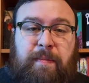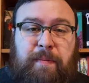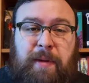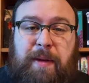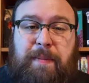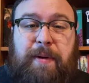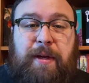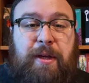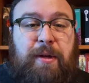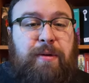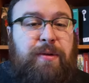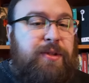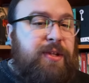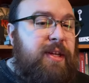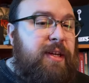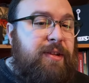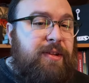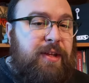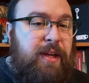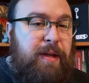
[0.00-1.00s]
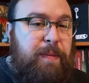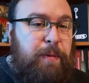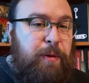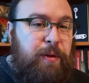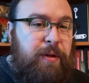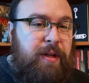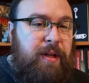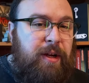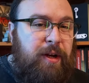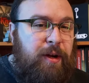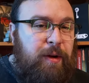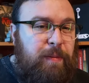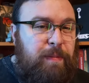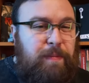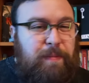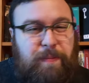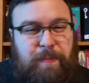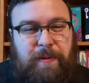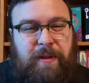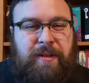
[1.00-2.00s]
Maybe you see a table in here,
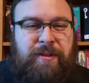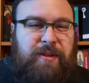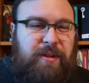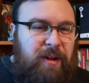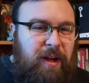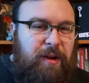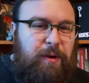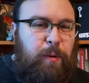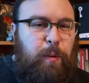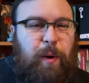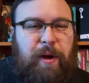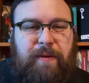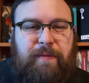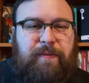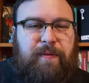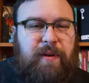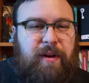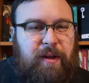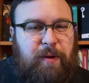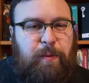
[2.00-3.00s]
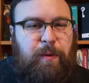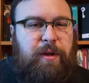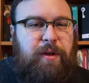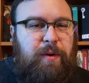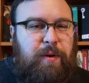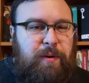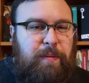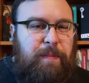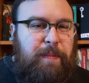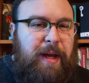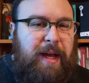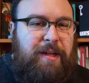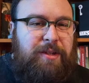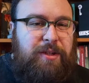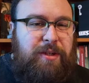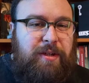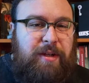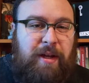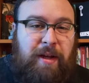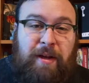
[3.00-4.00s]
it's not quite fitting what you had
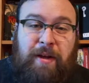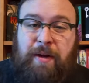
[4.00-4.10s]
imagined,